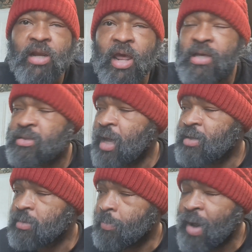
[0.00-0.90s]
it has
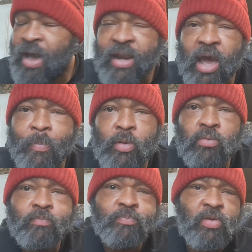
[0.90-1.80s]
like some
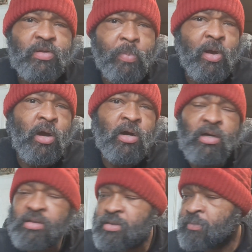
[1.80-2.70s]
pineapple, some
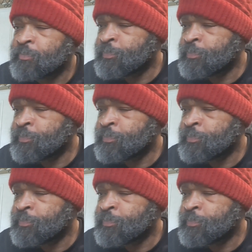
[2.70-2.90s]
pecans